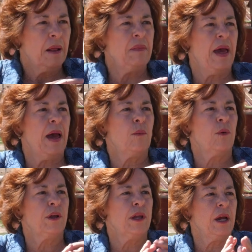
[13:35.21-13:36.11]
that
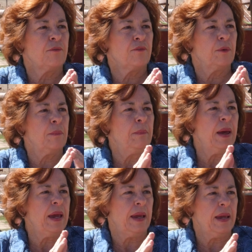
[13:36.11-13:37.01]
were kept from
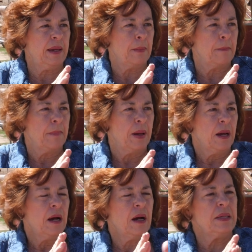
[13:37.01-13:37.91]
May
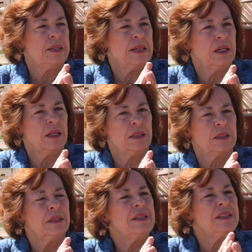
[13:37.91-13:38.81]

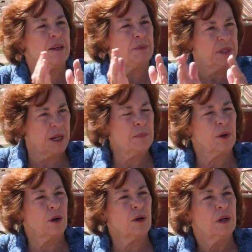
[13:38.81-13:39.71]
until
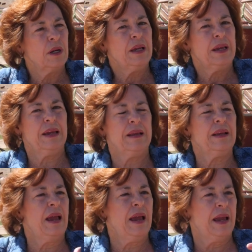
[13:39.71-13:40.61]
September in
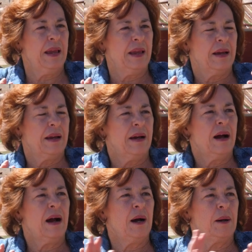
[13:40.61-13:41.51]
a
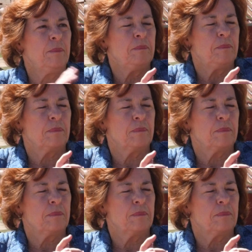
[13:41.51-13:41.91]
um,